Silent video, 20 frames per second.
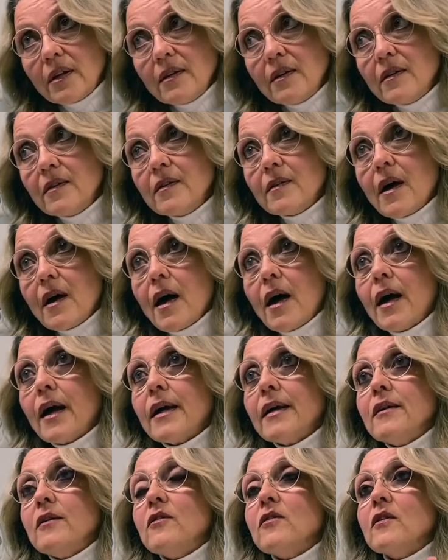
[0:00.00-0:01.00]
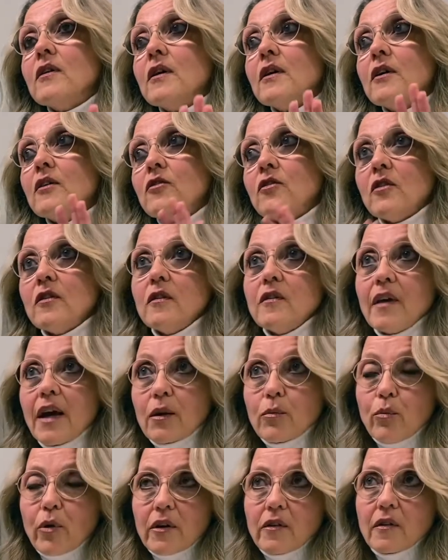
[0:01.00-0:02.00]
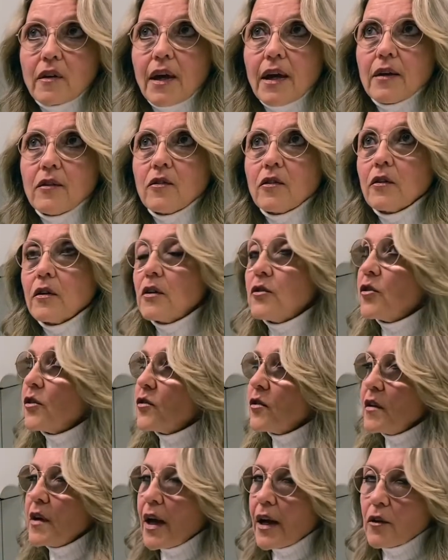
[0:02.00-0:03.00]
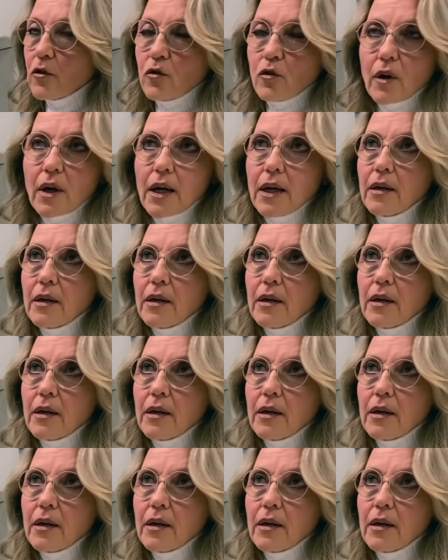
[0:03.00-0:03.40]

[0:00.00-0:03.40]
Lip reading: designed to detect breast cancer. It's just an X-ray.